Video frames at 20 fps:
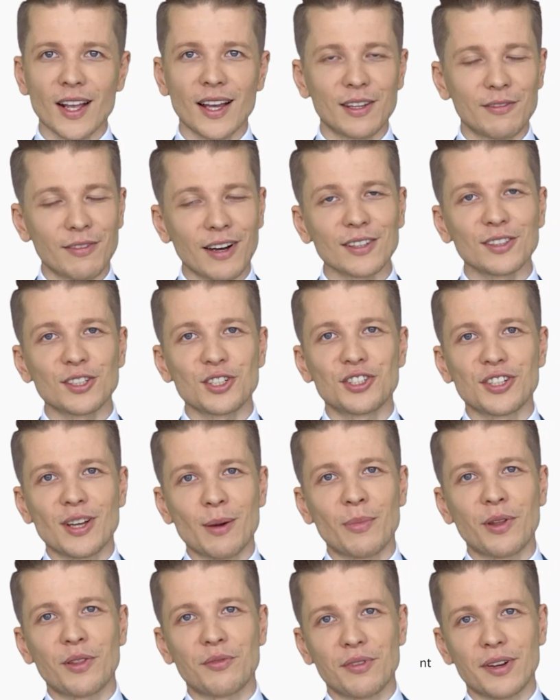Advantage
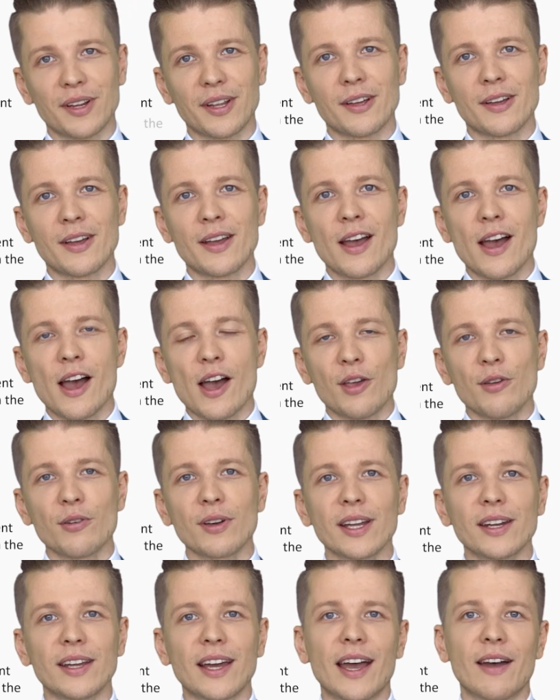number 3. You
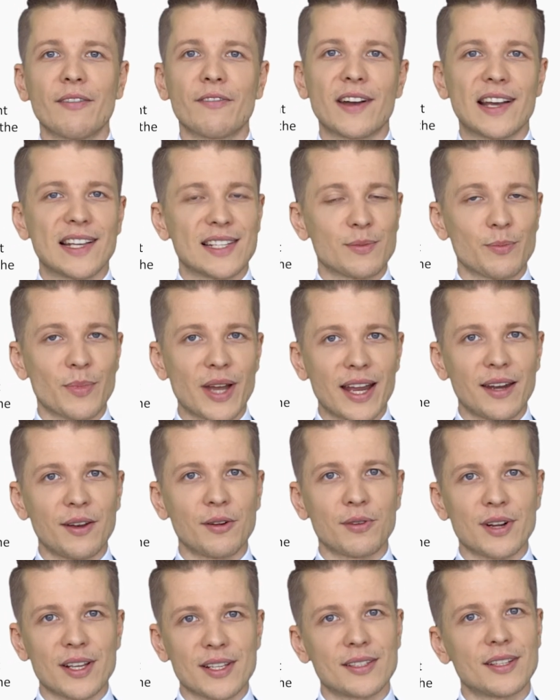can have as many
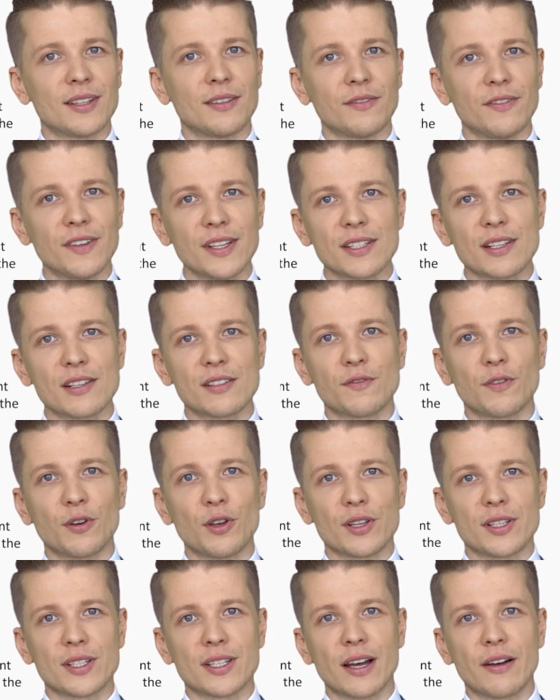resident visas for
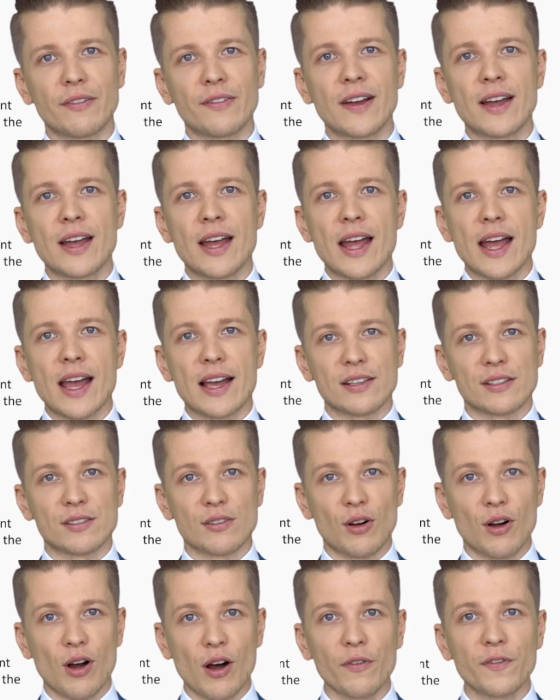your staff as
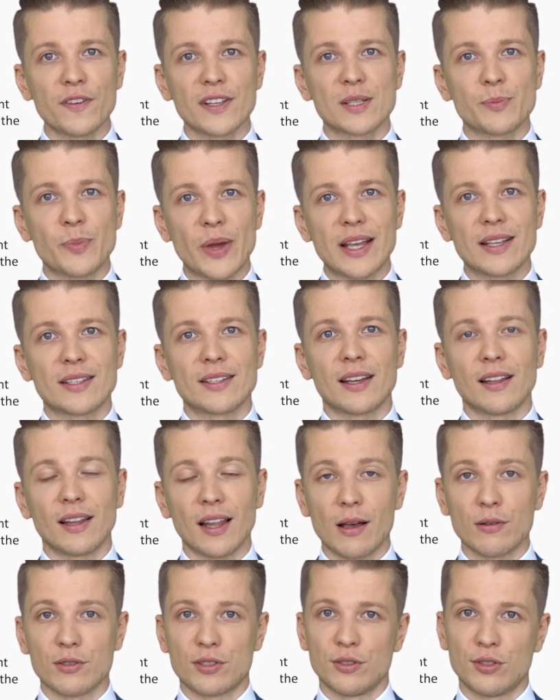your office space
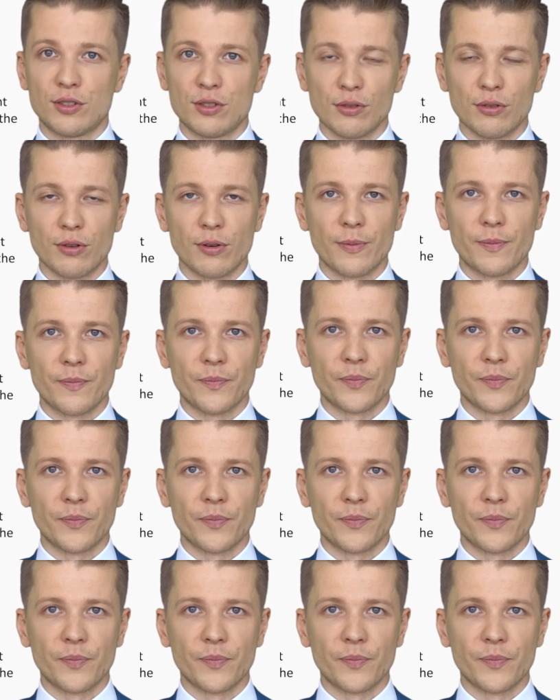allows you to.